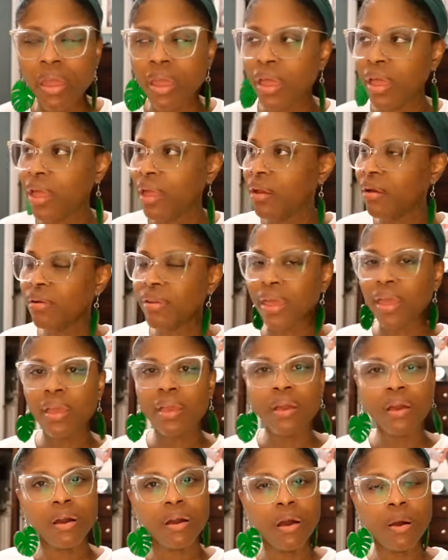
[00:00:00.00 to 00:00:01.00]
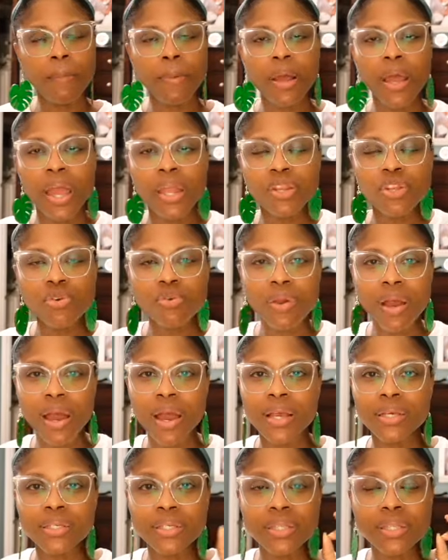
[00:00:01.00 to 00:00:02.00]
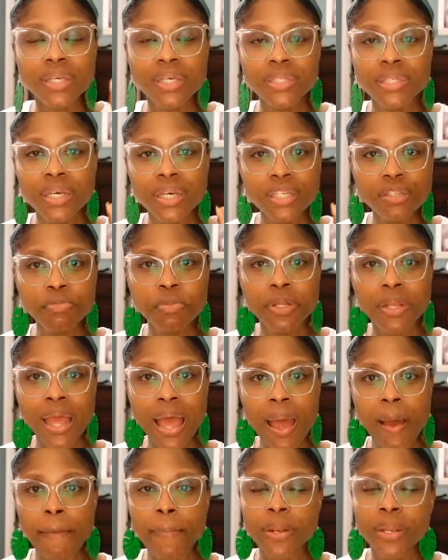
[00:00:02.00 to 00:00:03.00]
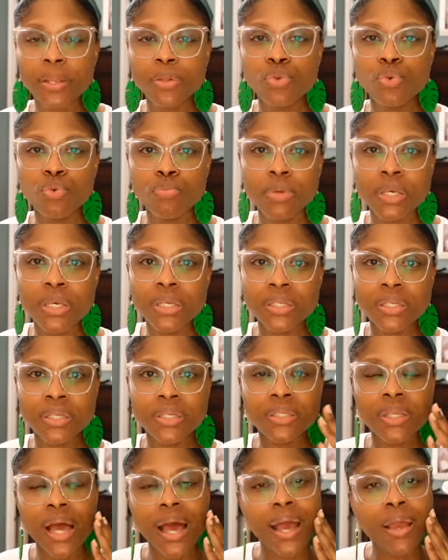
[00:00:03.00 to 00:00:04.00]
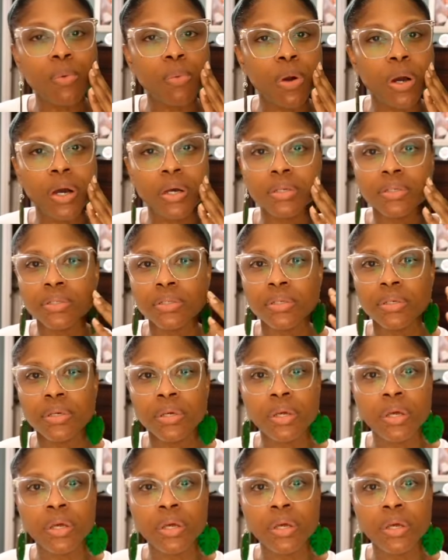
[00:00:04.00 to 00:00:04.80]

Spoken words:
Here they come. And you guys, this has been happening to me since I was